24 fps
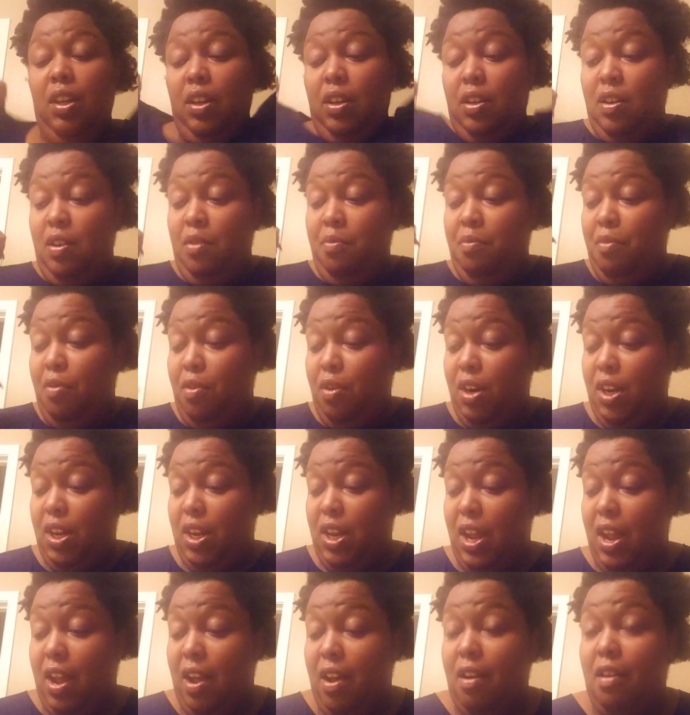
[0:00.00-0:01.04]
Good morning,
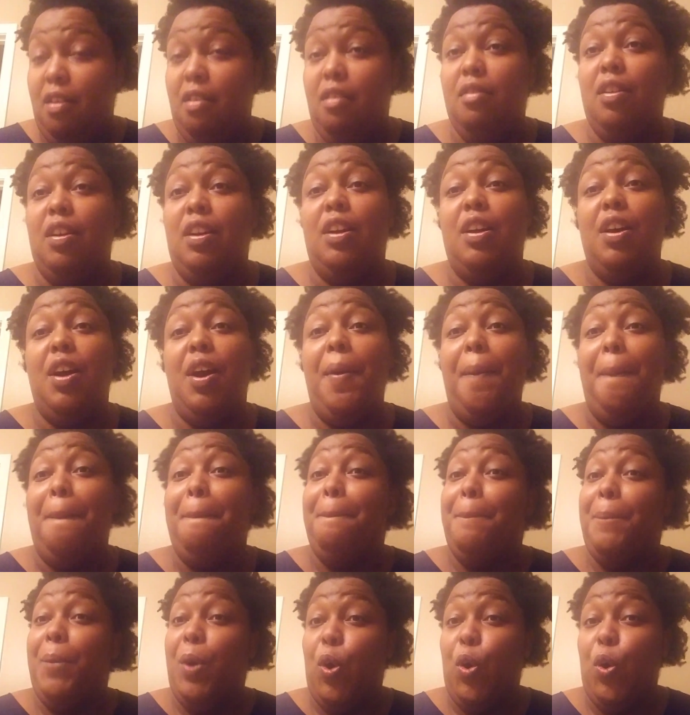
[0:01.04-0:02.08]
y'all. Good
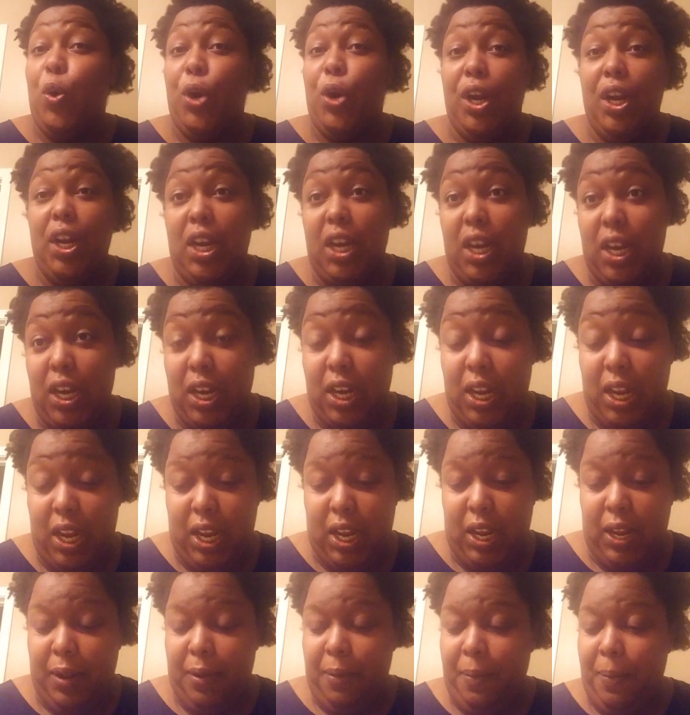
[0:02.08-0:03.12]
morning.